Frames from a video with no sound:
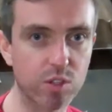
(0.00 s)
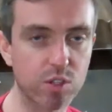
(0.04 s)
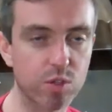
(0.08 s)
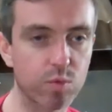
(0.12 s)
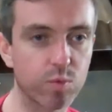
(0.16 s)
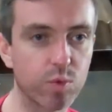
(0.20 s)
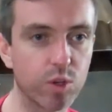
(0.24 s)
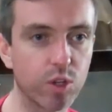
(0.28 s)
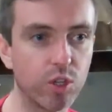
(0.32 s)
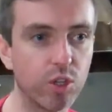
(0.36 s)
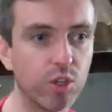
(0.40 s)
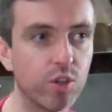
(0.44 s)
So
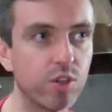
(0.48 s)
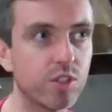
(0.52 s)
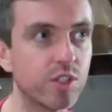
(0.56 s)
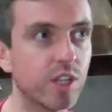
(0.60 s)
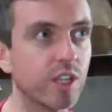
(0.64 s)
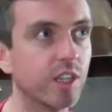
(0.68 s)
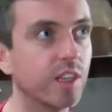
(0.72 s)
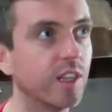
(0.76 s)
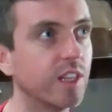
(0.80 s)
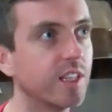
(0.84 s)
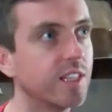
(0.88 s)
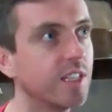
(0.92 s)
we're
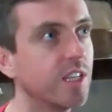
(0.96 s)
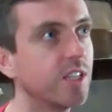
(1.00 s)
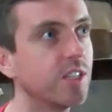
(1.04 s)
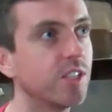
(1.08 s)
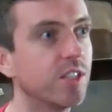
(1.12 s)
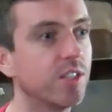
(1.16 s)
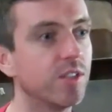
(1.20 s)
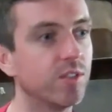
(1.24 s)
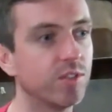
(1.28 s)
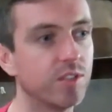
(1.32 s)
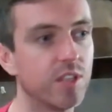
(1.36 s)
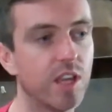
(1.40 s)
using the
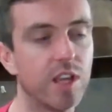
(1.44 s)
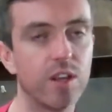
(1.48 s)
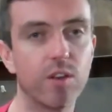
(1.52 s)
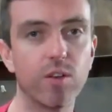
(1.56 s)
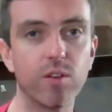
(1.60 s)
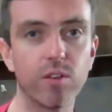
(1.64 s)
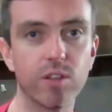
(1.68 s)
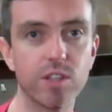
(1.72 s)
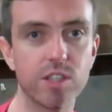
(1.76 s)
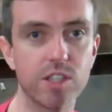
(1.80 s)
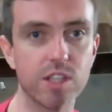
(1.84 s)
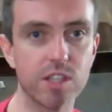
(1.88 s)
digital
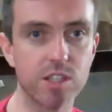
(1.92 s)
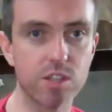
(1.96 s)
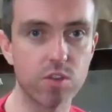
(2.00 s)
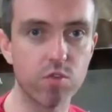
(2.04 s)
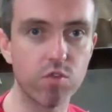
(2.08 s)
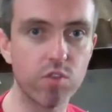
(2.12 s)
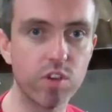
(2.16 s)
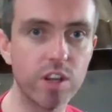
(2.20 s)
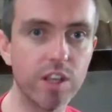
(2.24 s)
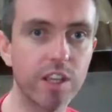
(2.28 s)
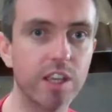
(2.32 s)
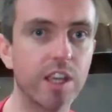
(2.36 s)
technology to
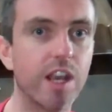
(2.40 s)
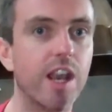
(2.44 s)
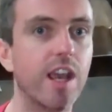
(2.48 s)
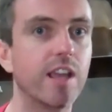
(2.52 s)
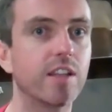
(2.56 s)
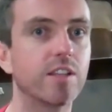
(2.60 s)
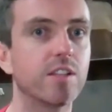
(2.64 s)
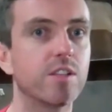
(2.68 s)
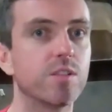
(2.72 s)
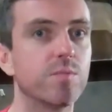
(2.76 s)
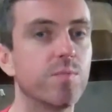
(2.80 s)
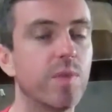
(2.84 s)

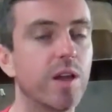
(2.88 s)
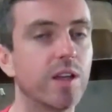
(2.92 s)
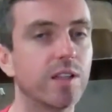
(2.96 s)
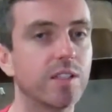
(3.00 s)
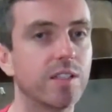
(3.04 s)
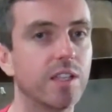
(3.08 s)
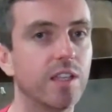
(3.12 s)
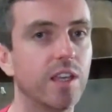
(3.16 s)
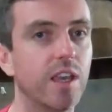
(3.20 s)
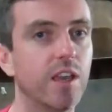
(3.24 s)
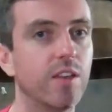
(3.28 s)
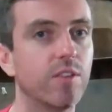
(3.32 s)
reconnect us back
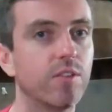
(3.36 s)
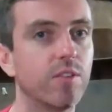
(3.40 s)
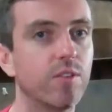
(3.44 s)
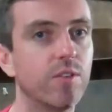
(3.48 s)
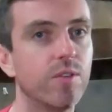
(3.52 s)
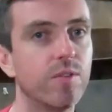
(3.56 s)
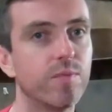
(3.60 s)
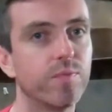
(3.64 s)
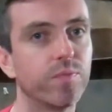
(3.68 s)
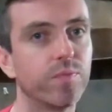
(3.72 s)
together.